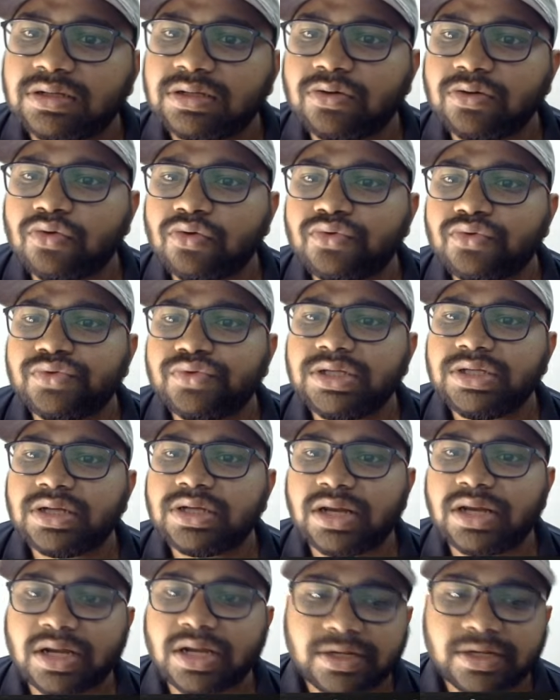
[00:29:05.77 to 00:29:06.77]
Go to the
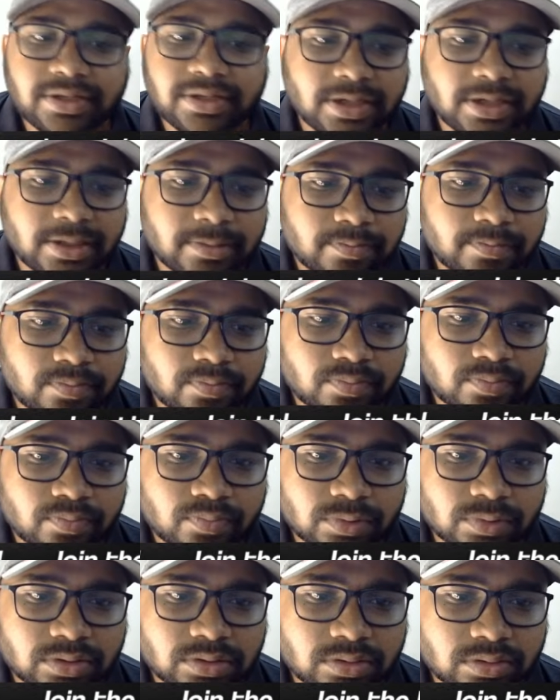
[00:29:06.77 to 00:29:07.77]
align tab,
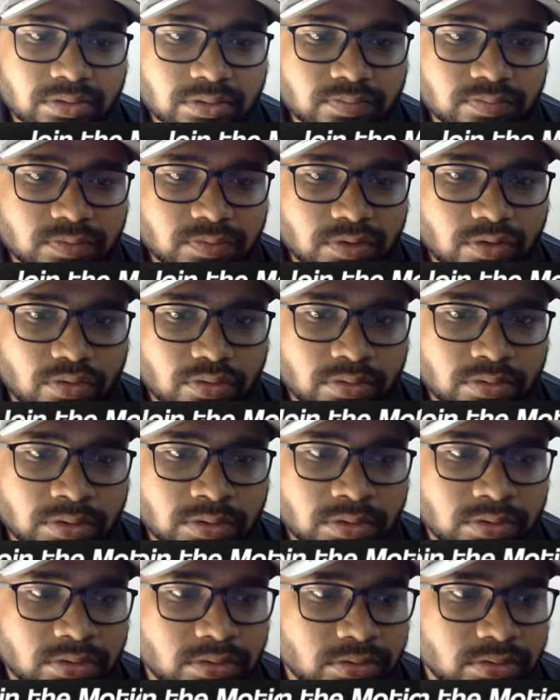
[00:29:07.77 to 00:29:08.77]
or
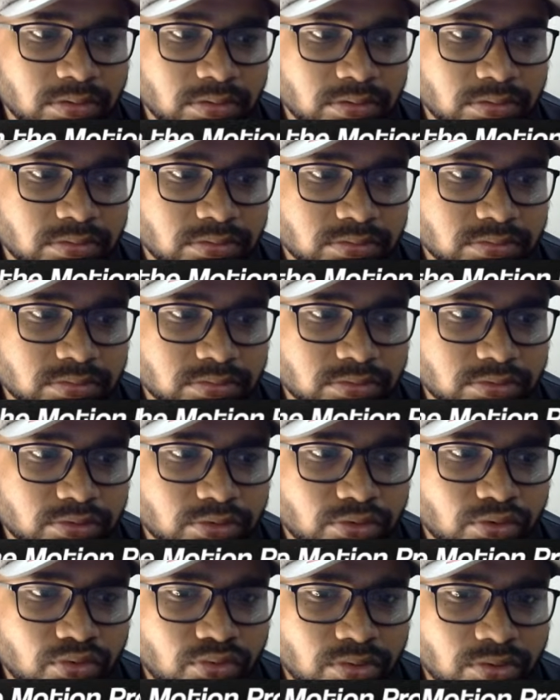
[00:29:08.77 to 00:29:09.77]

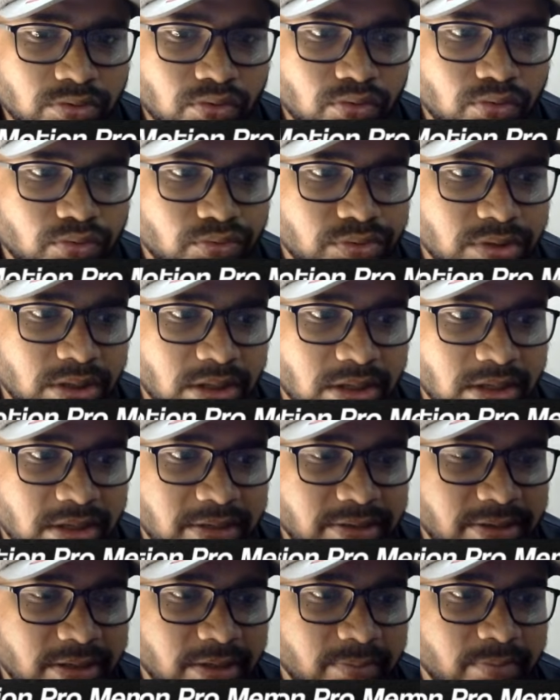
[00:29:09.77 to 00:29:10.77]
don't go to the
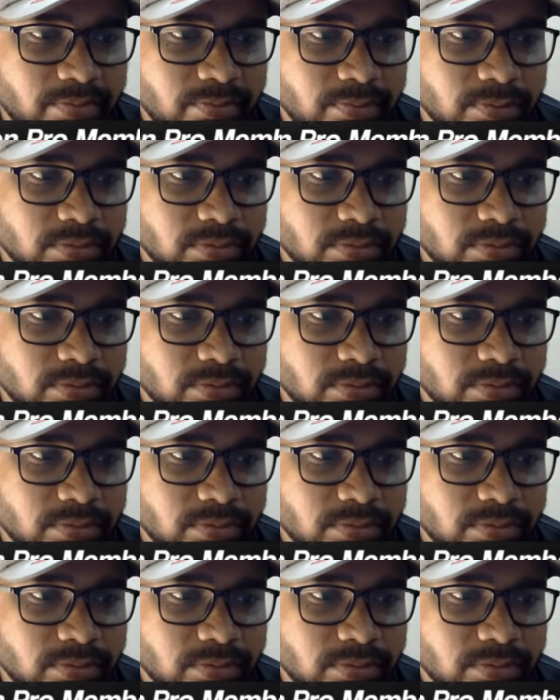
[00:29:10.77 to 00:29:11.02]
align tab,